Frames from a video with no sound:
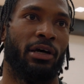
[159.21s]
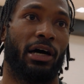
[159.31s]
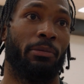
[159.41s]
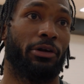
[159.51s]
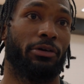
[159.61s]

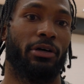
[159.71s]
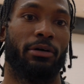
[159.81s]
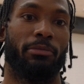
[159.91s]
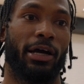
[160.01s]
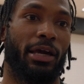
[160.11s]
I've been on a
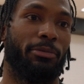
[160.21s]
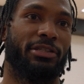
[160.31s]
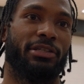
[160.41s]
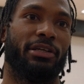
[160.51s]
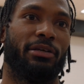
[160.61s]
Miami
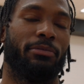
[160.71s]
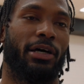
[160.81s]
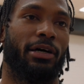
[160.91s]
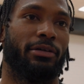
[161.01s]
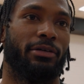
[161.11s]
team
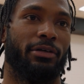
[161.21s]
that